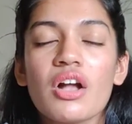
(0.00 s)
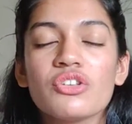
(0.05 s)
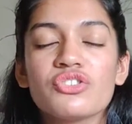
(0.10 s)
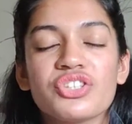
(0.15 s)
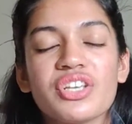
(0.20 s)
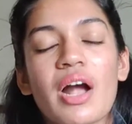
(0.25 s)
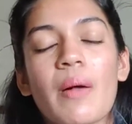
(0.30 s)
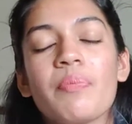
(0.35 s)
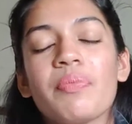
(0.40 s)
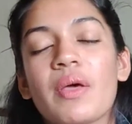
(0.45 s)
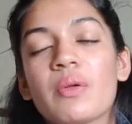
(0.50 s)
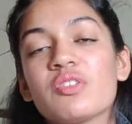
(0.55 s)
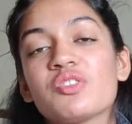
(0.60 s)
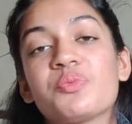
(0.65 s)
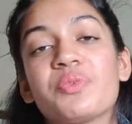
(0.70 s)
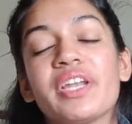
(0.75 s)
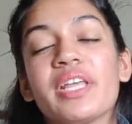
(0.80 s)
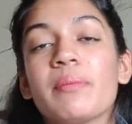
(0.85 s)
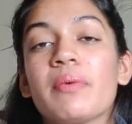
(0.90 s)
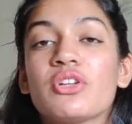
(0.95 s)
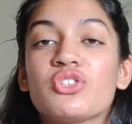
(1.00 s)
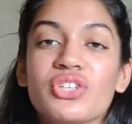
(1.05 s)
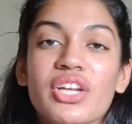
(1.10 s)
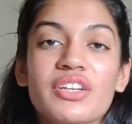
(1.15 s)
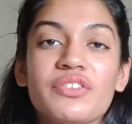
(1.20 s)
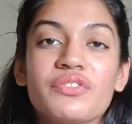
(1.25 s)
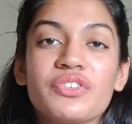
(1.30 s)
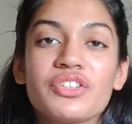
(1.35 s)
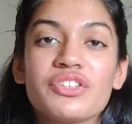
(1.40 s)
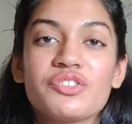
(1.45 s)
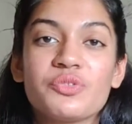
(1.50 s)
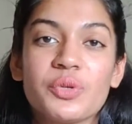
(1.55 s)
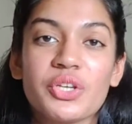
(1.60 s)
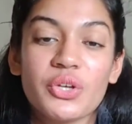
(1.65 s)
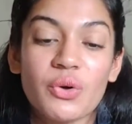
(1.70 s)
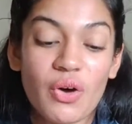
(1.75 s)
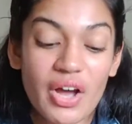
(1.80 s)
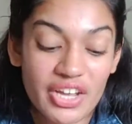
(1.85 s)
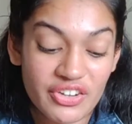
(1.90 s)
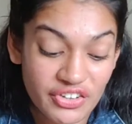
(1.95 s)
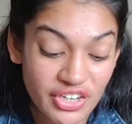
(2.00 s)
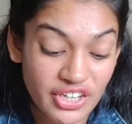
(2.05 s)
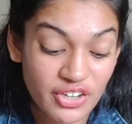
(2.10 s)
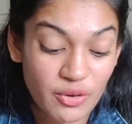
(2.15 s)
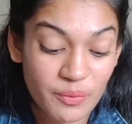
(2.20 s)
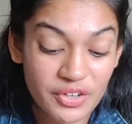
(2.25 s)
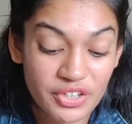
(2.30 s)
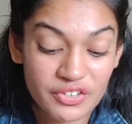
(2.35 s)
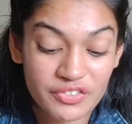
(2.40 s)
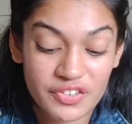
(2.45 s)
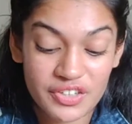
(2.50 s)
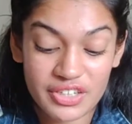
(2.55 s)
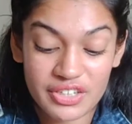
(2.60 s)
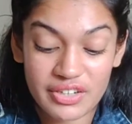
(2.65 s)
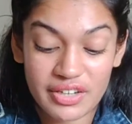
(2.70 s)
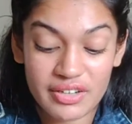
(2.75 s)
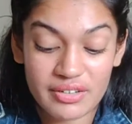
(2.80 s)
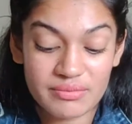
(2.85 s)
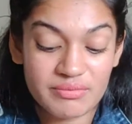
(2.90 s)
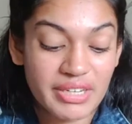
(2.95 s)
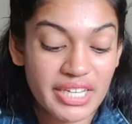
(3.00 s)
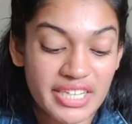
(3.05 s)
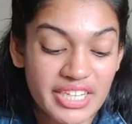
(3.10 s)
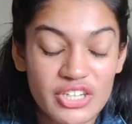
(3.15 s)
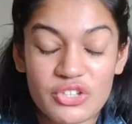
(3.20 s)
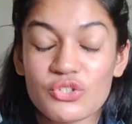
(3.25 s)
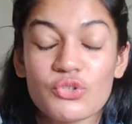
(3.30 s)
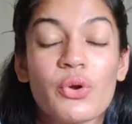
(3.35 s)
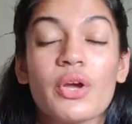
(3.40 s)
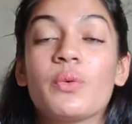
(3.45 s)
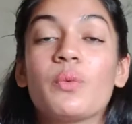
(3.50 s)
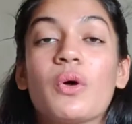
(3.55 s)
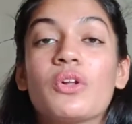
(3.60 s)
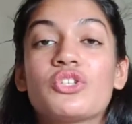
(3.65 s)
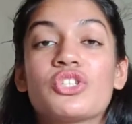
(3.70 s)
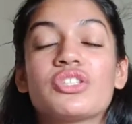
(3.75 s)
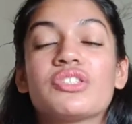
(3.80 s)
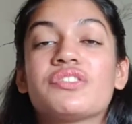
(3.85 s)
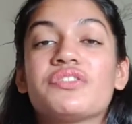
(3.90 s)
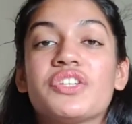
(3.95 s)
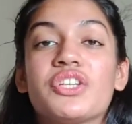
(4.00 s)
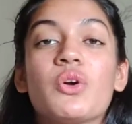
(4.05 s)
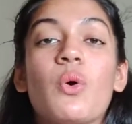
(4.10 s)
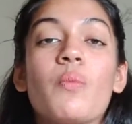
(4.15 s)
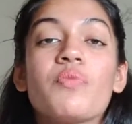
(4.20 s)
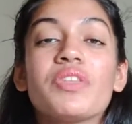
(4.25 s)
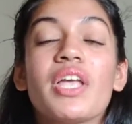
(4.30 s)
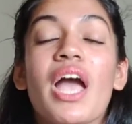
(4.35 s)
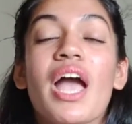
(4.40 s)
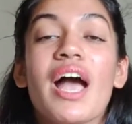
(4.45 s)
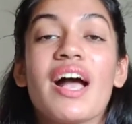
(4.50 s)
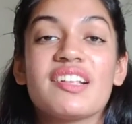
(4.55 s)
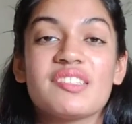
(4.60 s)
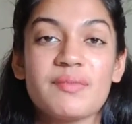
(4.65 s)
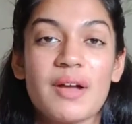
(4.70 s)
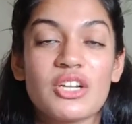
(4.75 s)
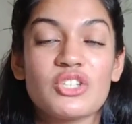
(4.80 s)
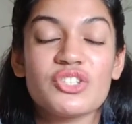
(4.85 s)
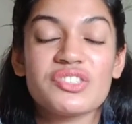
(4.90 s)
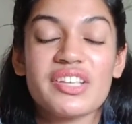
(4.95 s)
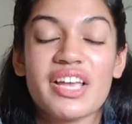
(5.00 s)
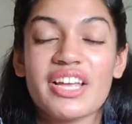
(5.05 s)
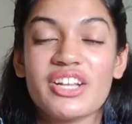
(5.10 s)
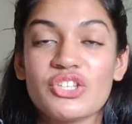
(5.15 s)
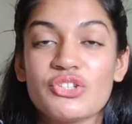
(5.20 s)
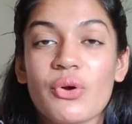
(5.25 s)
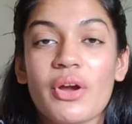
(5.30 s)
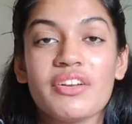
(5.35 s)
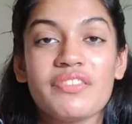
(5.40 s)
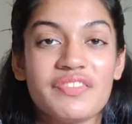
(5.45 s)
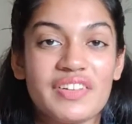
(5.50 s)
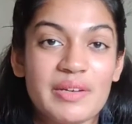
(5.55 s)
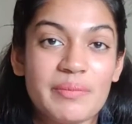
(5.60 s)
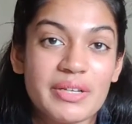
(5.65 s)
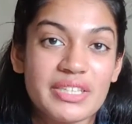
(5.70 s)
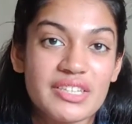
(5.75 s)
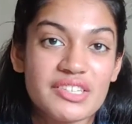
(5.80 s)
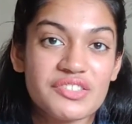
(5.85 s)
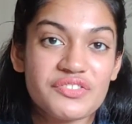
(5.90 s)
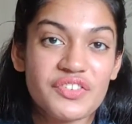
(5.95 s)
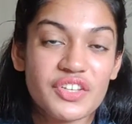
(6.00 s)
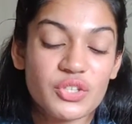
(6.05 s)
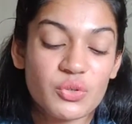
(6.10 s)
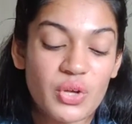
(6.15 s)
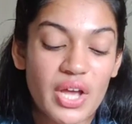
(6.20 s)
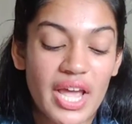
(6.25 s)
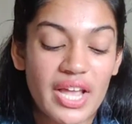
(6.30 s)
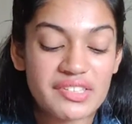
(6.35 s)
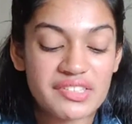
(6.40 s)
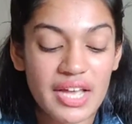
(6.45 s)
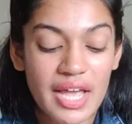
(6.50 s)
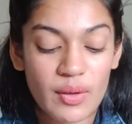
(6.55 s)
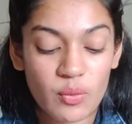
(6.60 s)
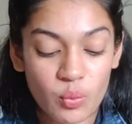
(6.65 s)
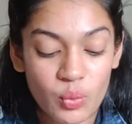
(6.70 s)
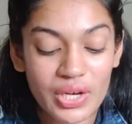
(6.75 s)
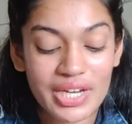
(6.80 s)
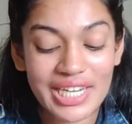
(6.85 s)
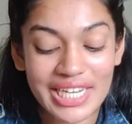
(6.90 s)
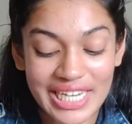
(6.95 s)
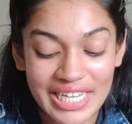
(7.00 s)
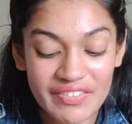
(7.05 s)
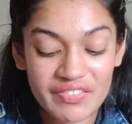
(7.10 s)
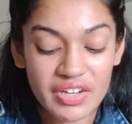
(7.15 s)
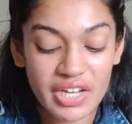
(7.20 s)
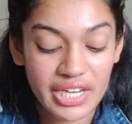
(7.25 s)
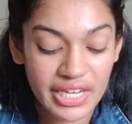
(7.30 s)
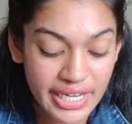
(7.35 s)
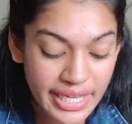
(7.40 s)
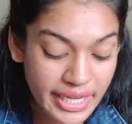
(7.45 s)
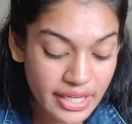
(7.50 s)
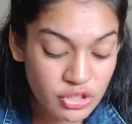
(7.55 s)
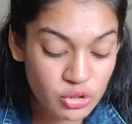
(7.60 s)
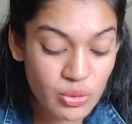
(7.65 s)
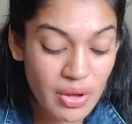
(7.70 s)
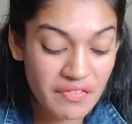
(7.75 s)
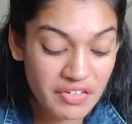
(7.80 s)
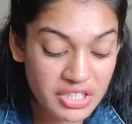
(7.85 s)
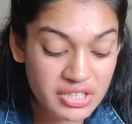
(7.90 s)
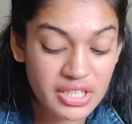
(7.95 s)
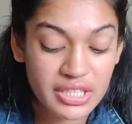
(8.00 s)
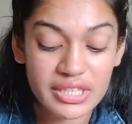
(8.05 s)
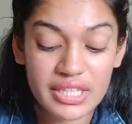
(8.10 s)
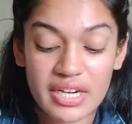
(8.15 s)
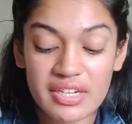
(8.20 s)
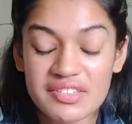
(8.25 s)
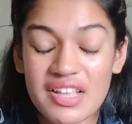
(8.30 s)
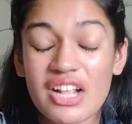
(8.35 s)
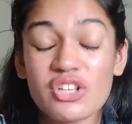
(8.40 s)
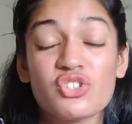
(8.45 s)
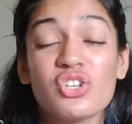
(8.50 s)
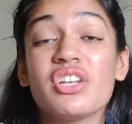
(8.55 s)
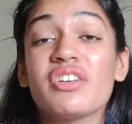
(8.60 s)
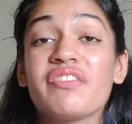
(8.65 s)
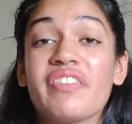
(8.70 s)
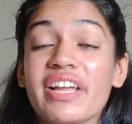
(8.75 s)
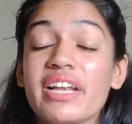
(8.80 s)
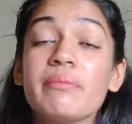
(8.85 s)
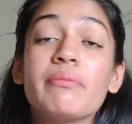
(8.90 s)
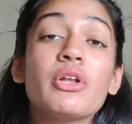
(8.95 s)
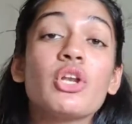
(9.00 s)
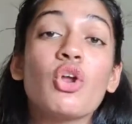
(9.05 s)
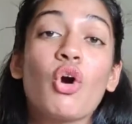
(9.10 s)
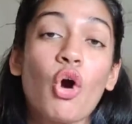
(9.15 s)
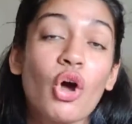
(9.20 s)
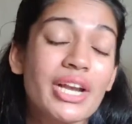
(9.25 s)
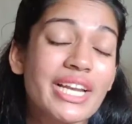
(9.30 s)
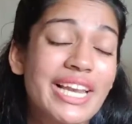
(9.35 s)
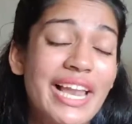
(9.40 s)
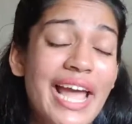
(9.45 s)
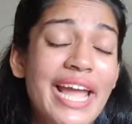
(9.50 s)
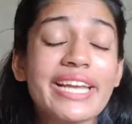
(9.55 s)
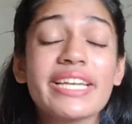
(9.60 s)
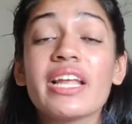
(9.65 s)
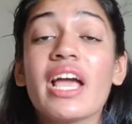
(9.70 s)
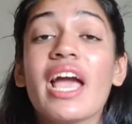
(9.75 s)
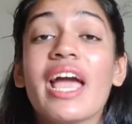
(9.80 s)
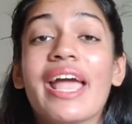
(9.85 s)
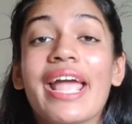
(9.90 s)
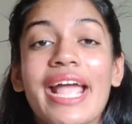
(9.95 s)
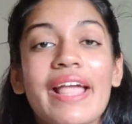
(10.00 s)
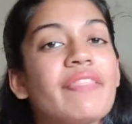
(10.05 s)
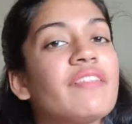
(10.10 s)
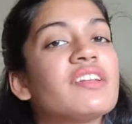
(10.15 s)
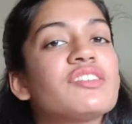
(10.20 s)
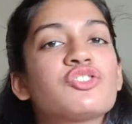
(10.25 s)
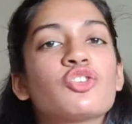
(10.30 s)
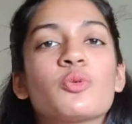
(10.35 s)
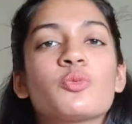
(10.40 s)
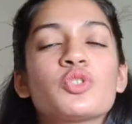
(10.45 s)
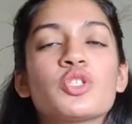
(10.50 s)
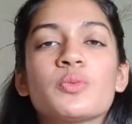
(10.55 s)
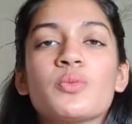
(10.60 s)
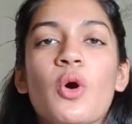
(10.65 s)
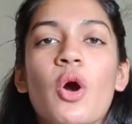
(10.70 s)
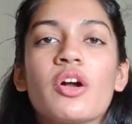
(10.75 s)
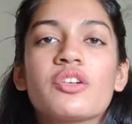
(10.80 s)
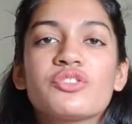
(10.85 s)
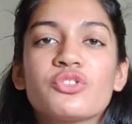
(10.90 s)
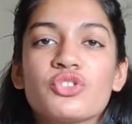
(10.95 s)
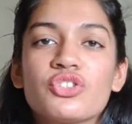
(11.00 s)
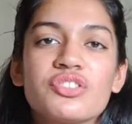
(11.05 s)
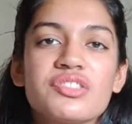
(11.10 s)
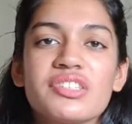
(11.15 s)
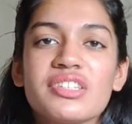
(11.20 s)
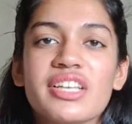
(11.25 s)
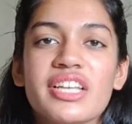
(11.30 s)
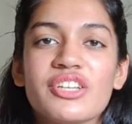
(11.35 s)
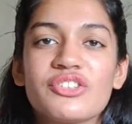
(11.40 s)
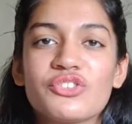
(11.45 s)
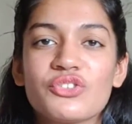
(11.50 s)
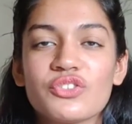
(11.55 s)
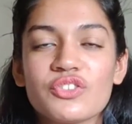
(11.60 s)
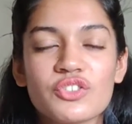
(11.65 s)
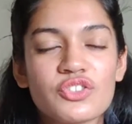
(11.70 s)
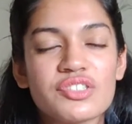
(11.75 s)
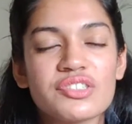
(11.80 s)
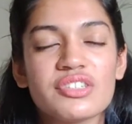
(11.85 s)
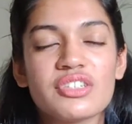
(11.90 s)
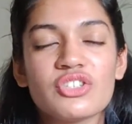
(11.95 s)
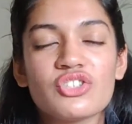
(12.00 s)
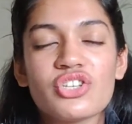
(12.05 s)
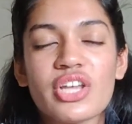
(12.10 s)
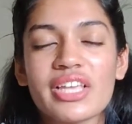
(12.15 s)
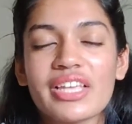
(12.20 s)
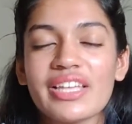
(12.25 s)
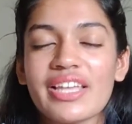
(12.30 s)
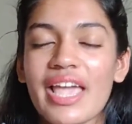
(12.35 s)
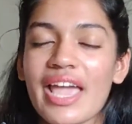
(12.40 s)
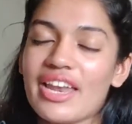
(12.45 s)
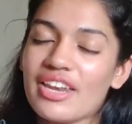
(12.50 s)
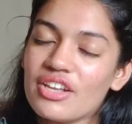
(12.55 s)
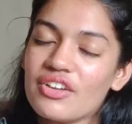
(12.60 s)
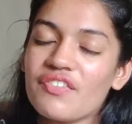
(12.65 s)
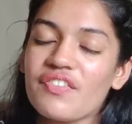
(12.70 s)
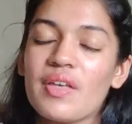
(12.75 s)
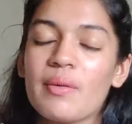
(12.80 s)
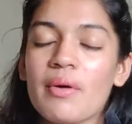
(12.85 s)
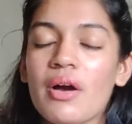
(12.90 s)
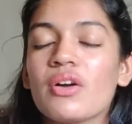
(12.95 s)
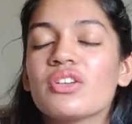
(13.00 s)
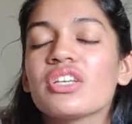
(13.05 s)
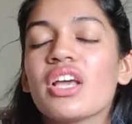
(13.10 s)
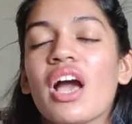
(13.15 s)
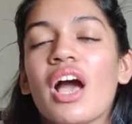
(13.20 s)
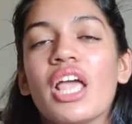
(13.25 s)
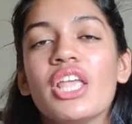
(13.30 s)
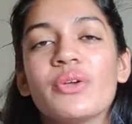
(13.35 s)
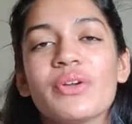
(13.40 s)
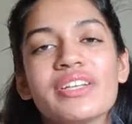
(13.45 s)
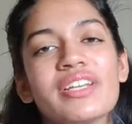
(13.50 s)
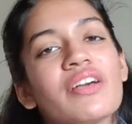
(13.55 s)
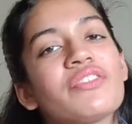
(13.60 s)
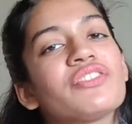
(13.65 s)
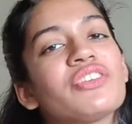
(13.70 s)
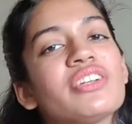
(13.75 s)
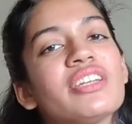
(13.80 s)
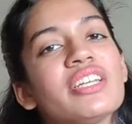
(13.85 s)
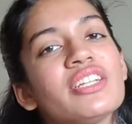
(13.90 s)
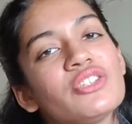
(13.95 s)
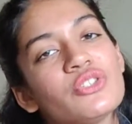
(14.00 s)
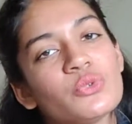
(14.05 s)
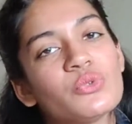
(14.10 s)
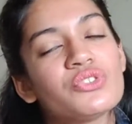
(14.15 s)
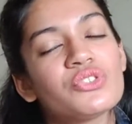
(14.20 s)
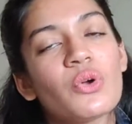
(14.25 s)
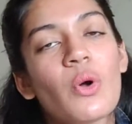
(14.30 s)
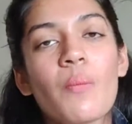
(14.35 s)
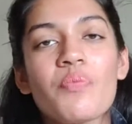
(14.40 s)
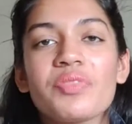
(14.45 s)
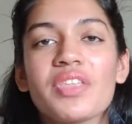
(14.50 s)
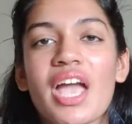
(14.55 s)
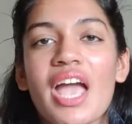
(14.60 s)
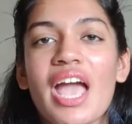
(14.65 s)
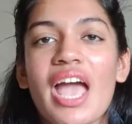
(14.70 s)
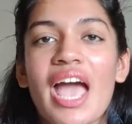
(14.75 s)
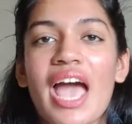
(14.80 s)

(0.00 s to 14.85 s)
So yeah, that was pretty much it for this video. I really hope that you enjoyed watching this video as much as I enjoyed filming this for you guys. I will leave a link to everything that is actually available online in the description box. So just in case you're interested in checking any of them out, you can definitely do so.